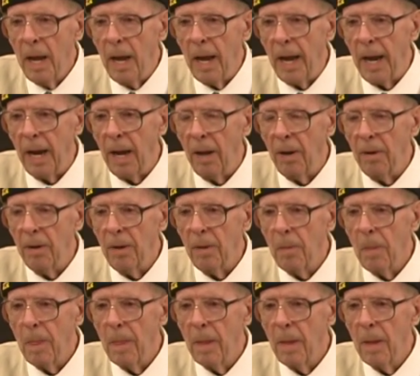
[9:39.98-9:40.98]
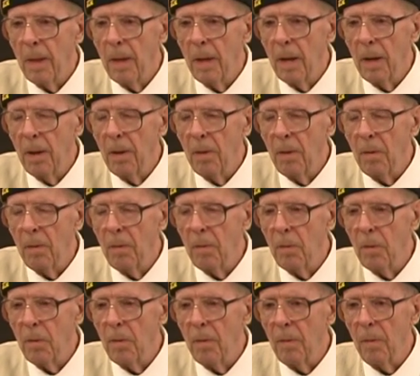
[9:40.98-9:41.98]
And
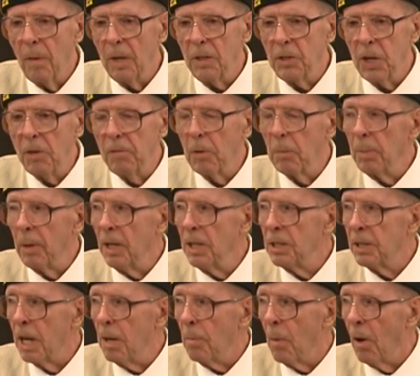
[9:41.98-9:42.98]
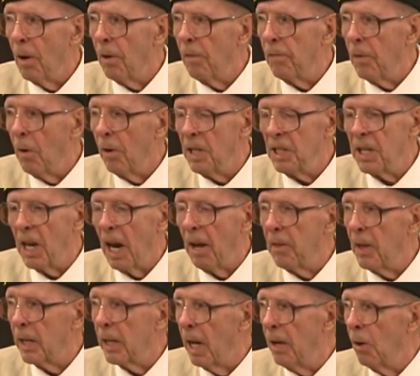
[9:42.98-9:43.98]
the chief of police came on the phone. He said, I
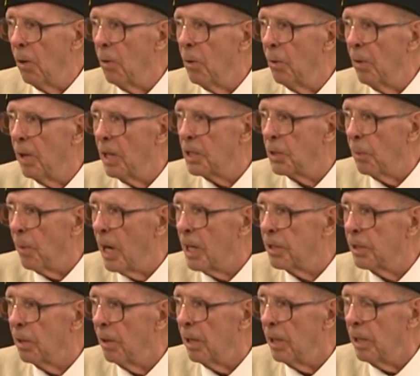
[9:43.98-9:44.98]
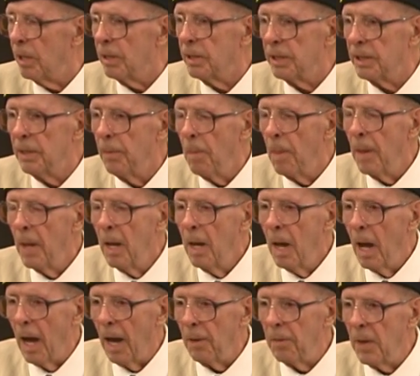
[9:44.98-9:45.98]
think I know who this rascal is.
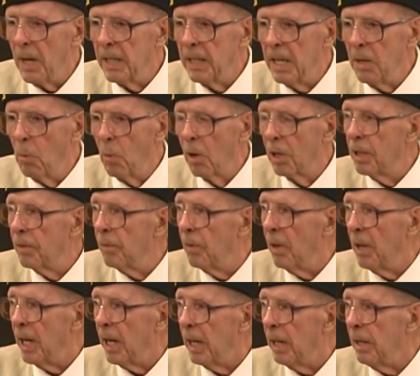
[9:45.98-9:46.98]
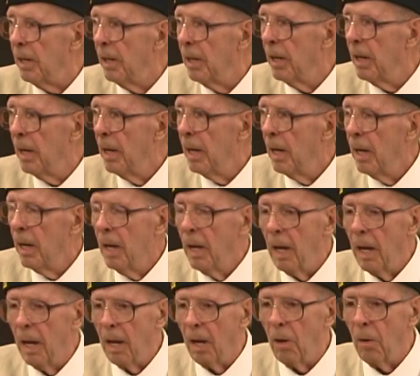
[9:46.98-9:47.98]
I think he works for the
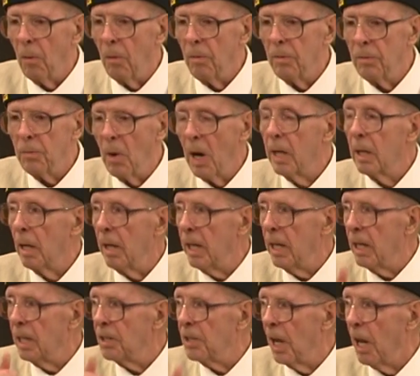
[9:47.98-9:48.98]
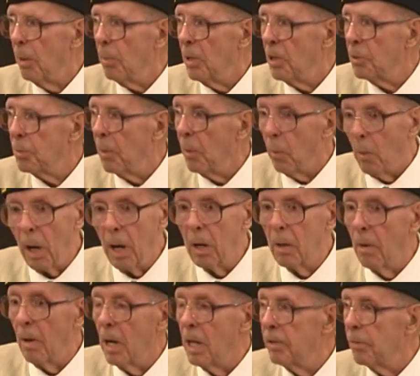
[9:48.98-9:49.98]
uh, dry cleaning establishment right
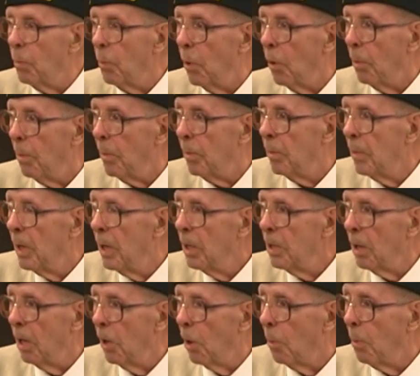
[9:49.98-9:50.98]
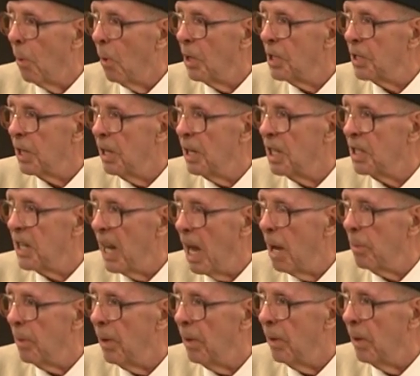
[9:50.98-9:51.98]
across from where your little boy said this
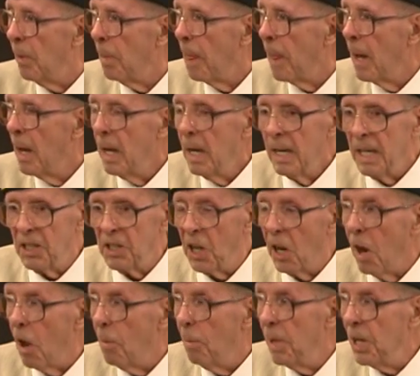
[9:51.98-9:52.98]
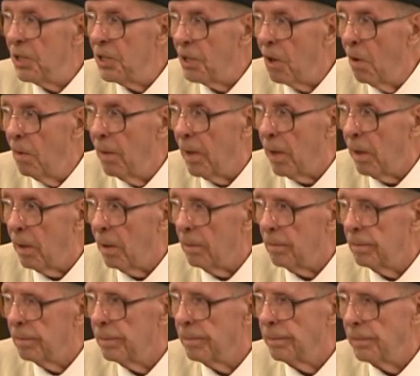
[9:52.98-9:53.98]
happened. He said, I'll meet you over there,
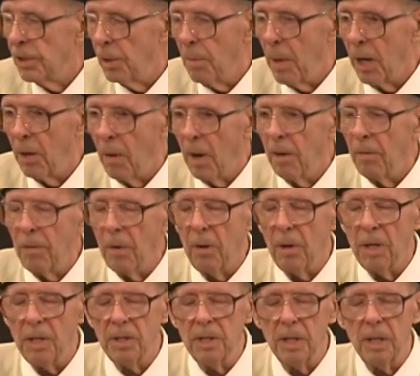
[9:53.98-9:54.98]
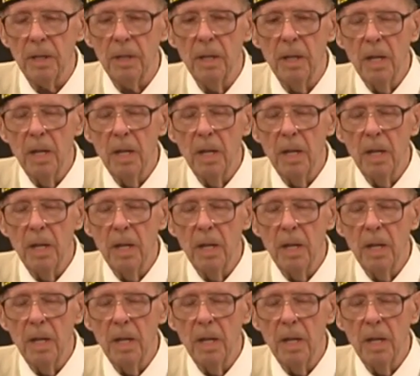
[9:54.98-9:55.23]
my grandfather, he said.